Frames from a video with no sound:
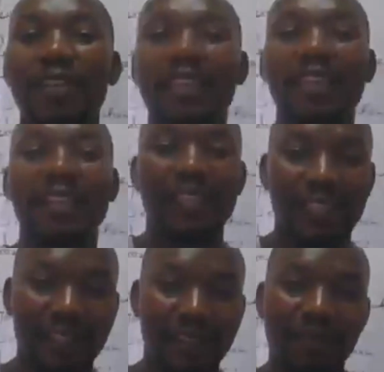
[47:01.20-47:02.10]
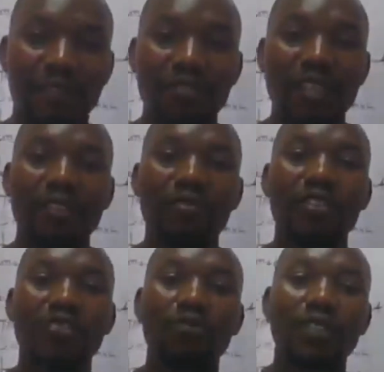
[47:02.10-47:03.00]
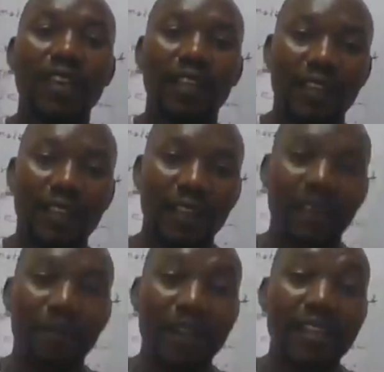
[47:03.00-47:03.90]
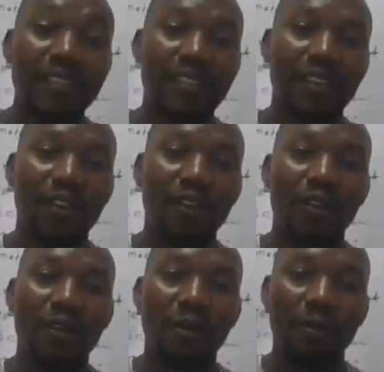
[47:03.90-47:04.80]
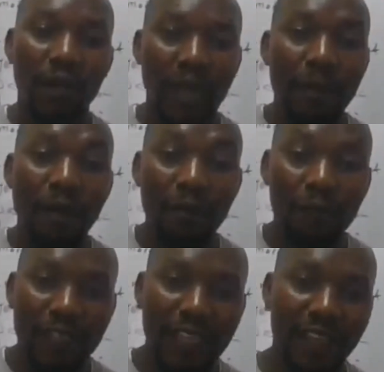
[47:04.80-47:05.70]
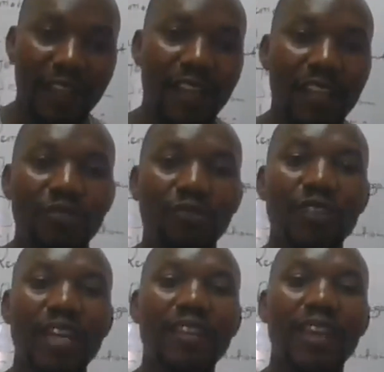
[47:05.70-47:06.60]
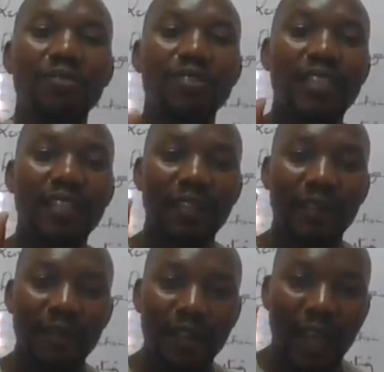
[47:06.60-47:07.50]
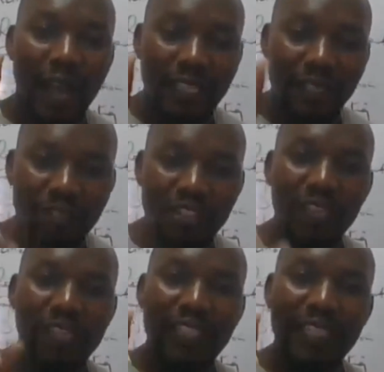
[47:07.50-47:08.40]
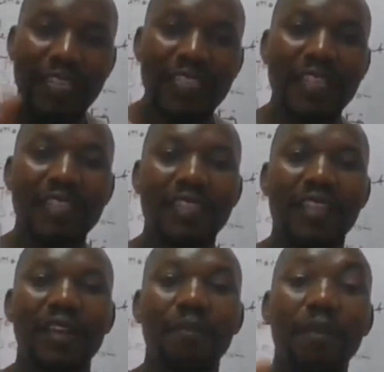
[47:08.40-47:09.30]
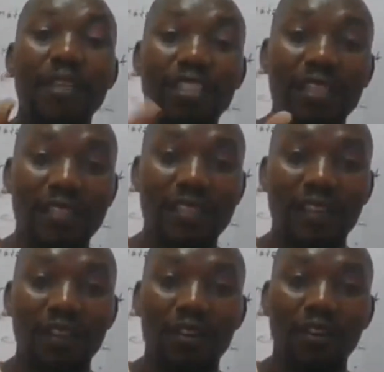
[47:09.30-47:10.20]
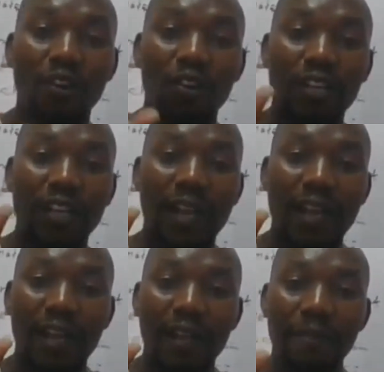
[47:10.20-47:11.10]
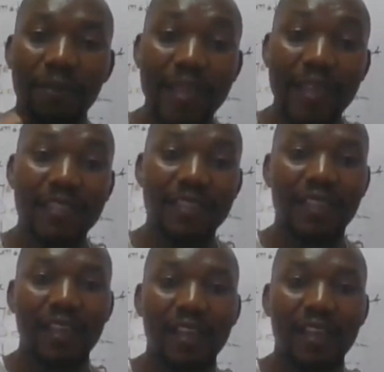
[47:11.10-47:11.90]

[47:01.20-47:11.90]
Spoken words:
be killed. Those guys will shoot the planes, kabla wafike. So today they're using artificial intelligence machines or planes